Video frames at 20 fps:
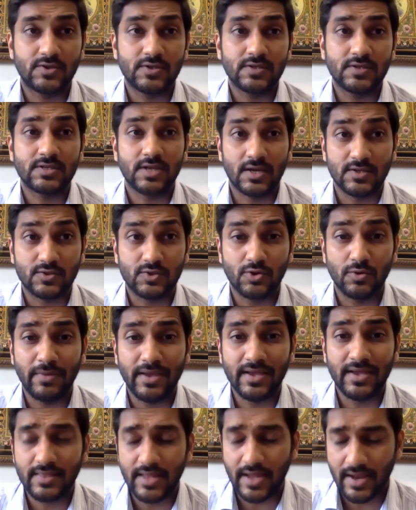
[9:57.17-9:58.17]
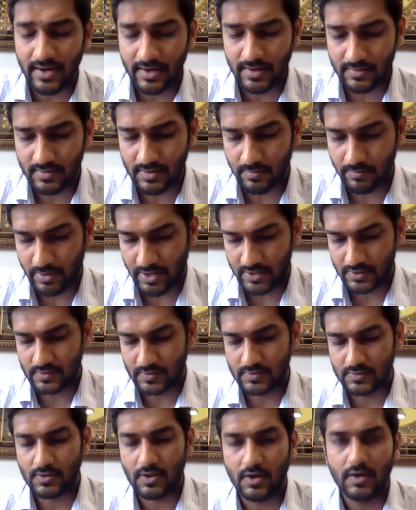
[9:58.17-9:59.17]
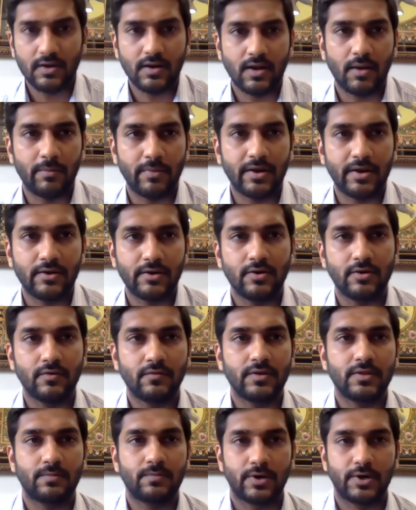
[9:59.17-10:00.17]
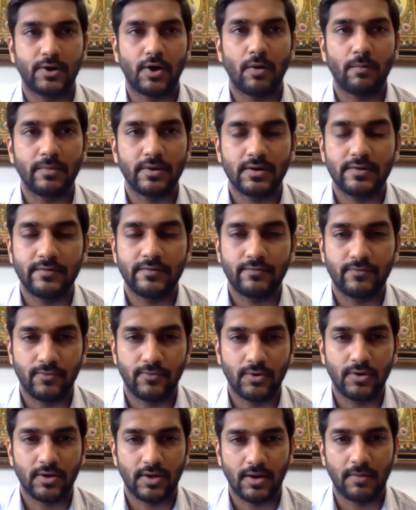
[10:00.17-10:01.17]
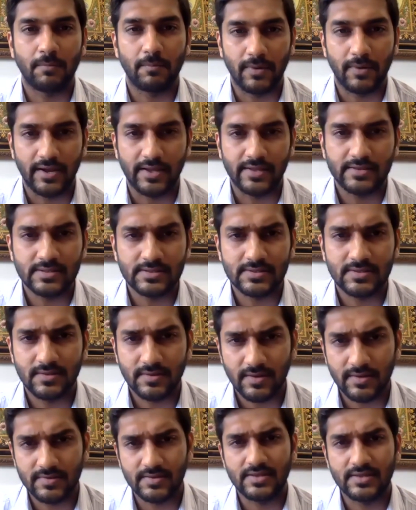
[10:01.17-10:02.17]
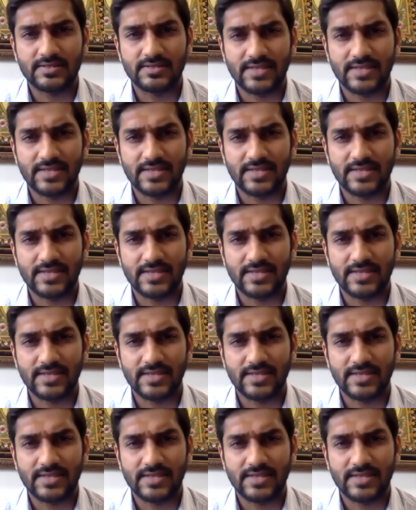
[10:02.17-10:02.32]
just assuming that the patient's not coming to you with predominant foot complaints, it's